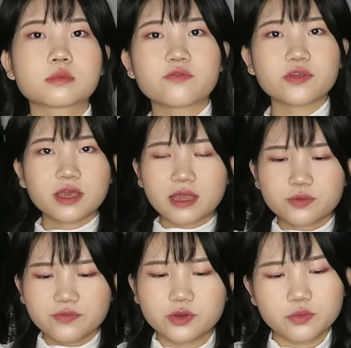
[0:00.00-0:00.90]
I feel like I
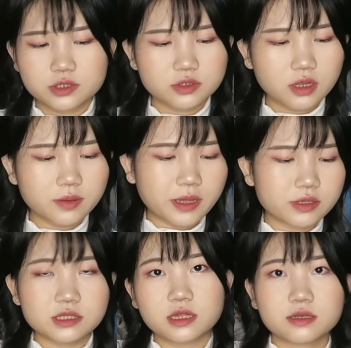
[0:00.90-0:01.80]
don't even know what to talk about.
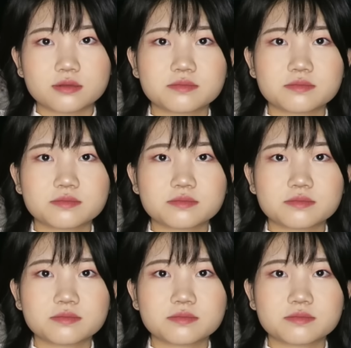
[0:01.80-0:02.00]
It's like,